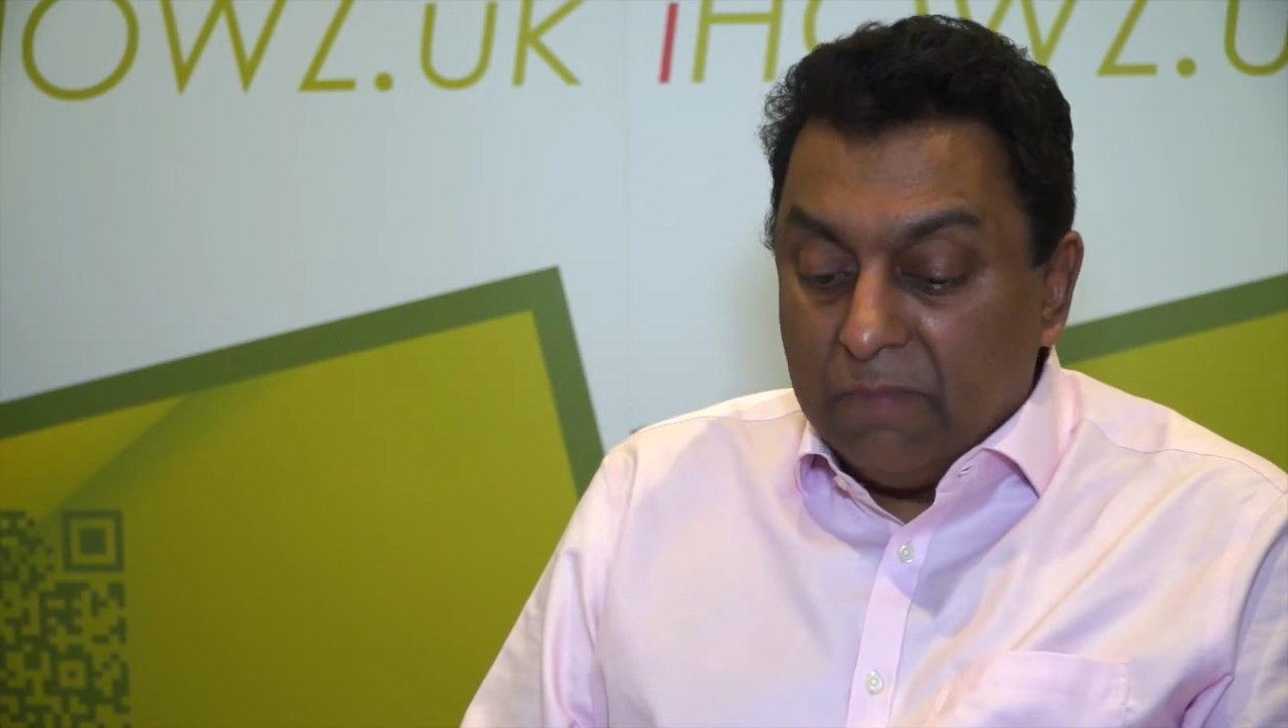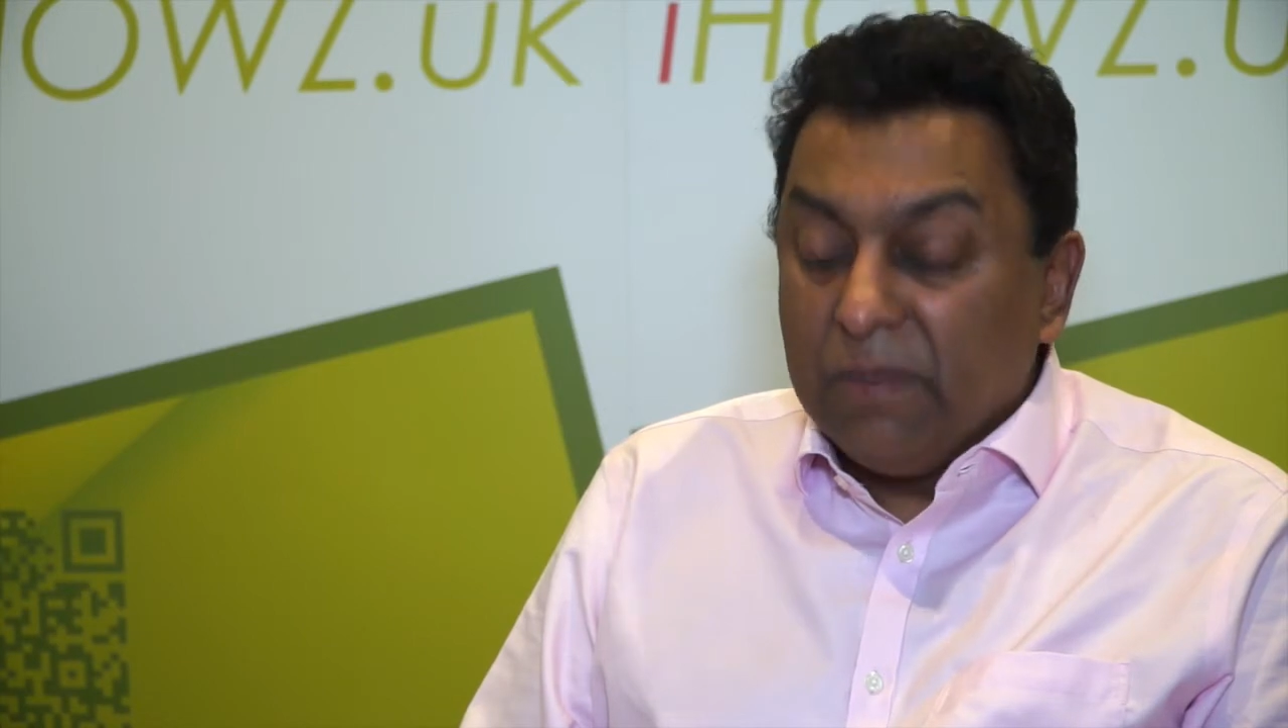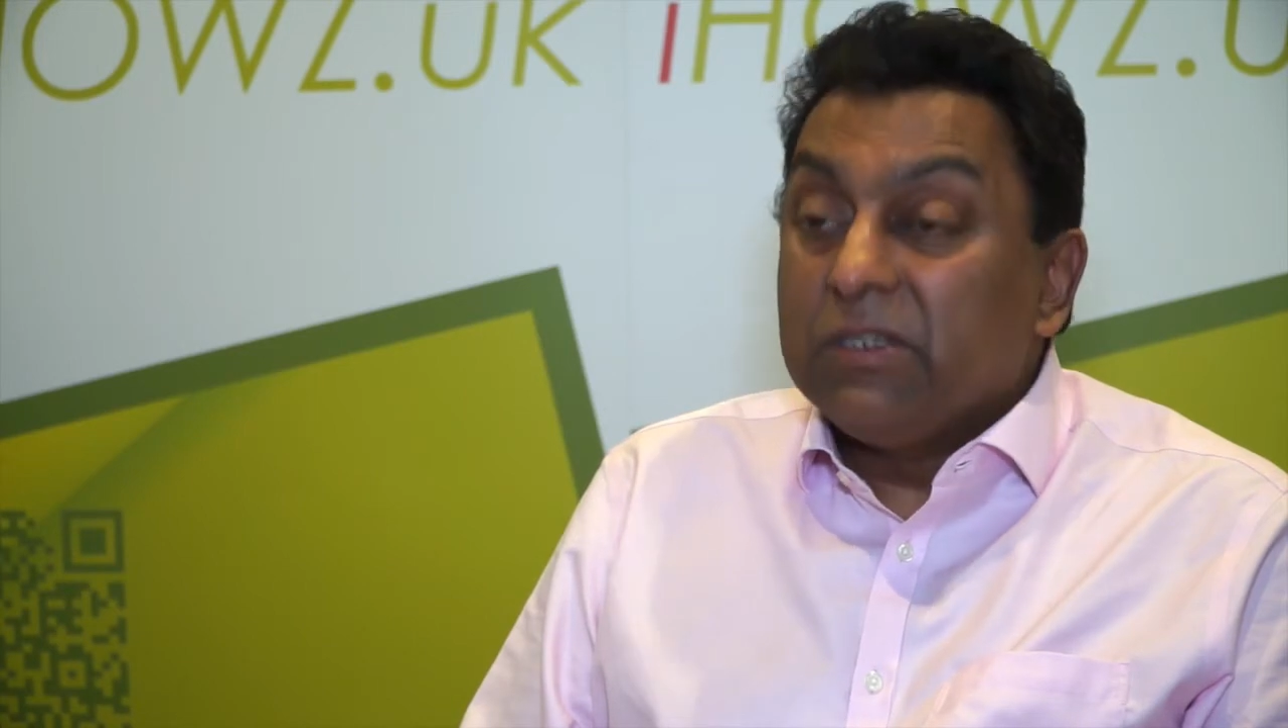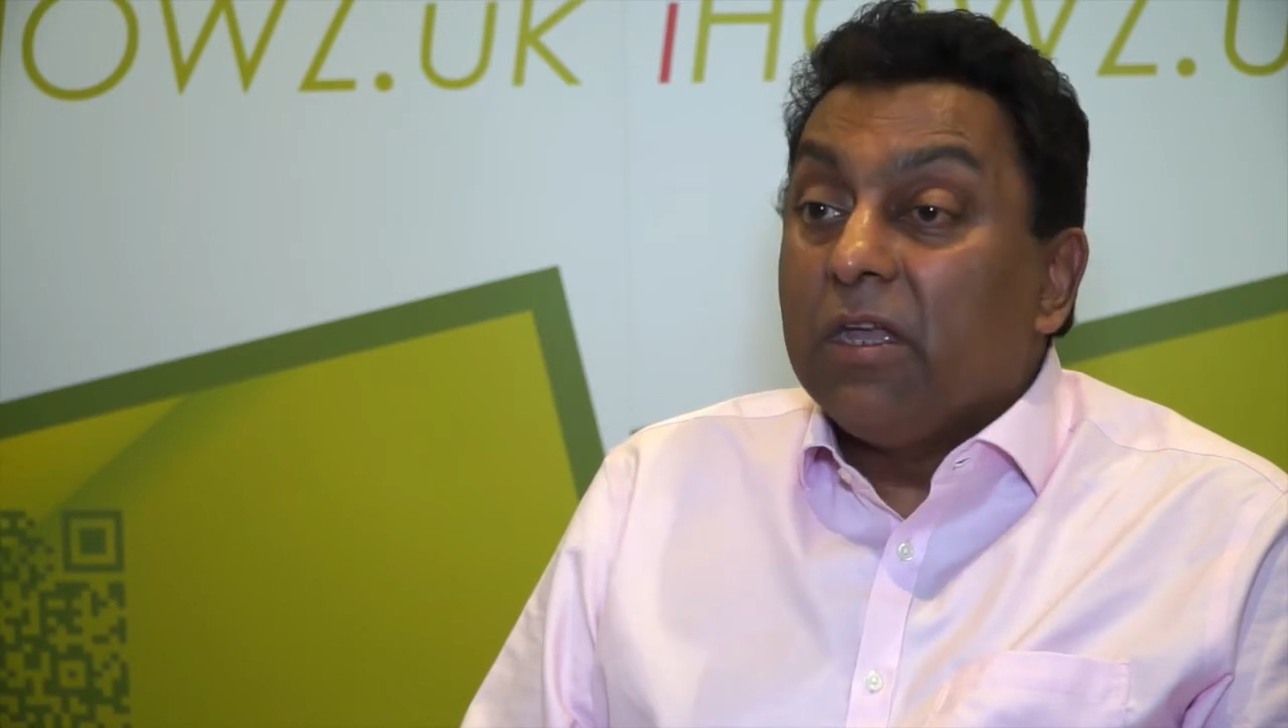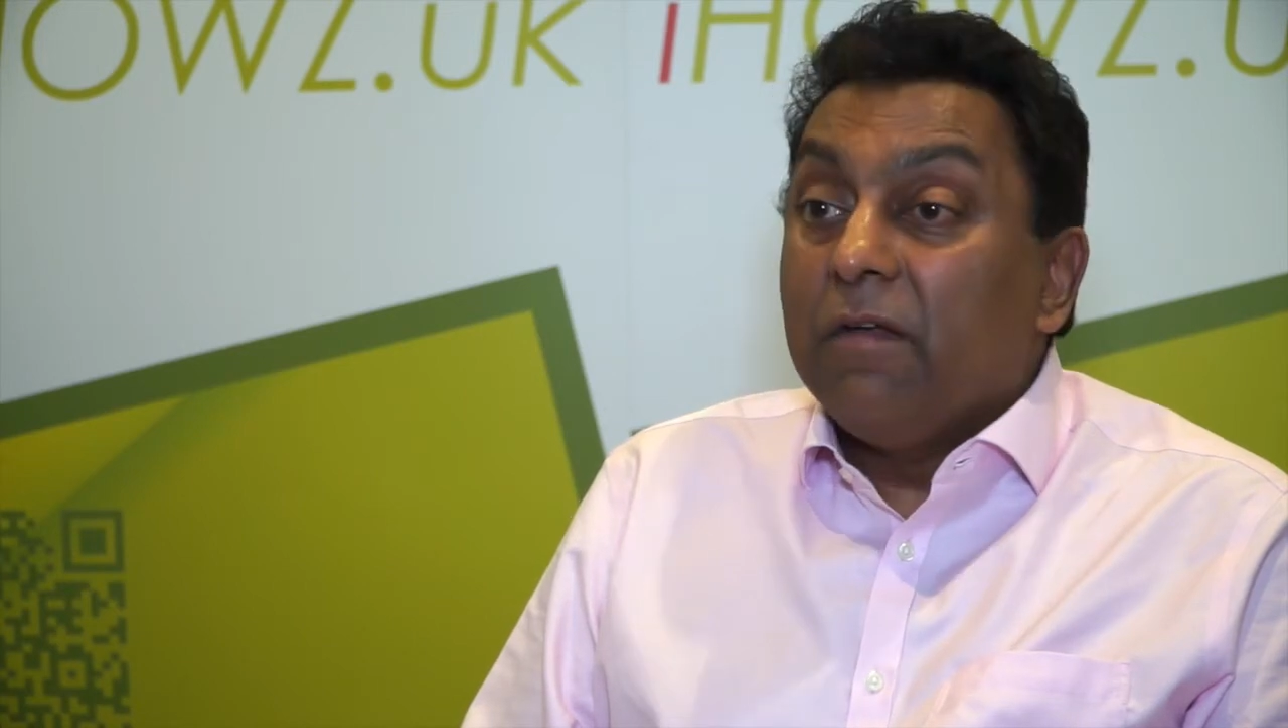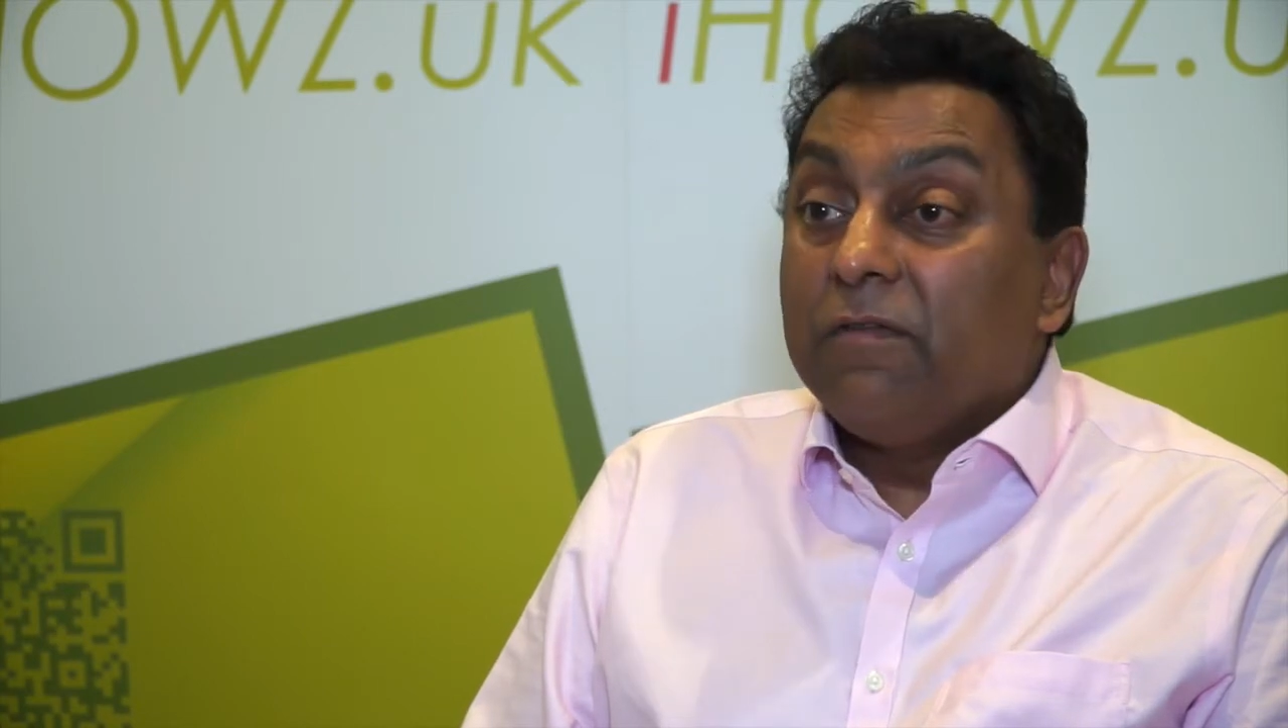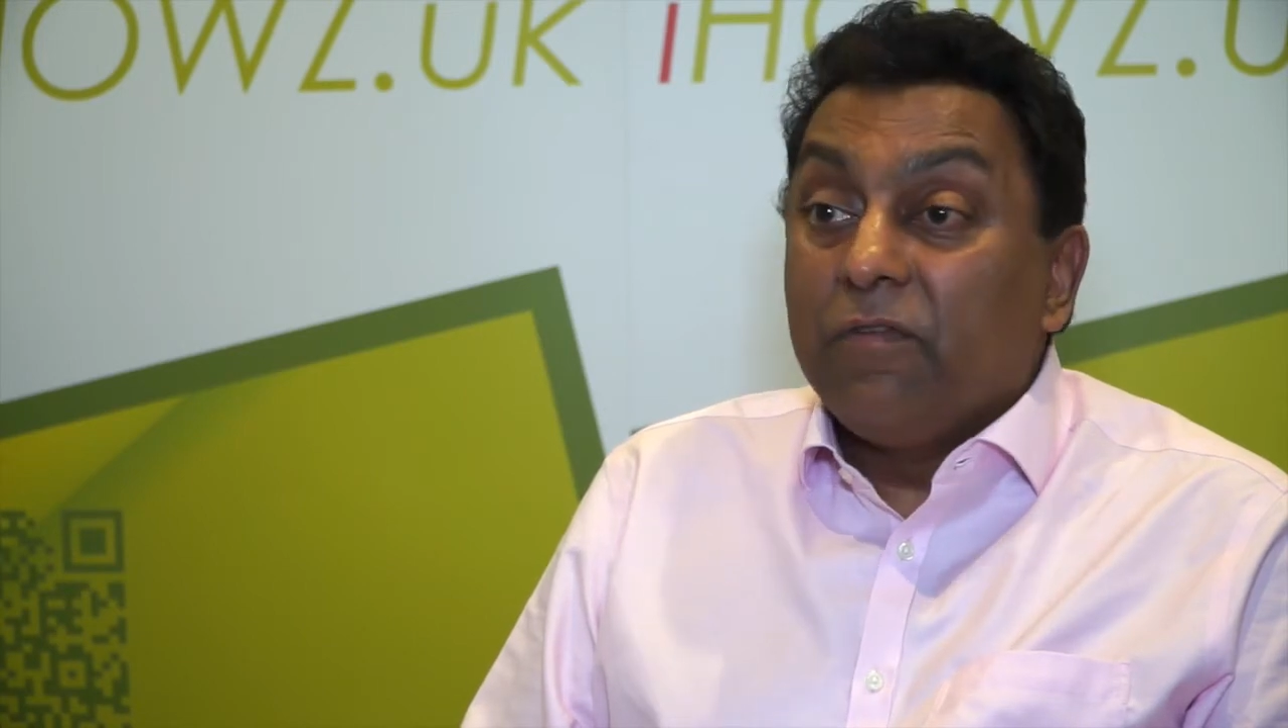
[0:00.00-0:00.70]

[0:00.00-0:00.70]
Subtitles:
can be served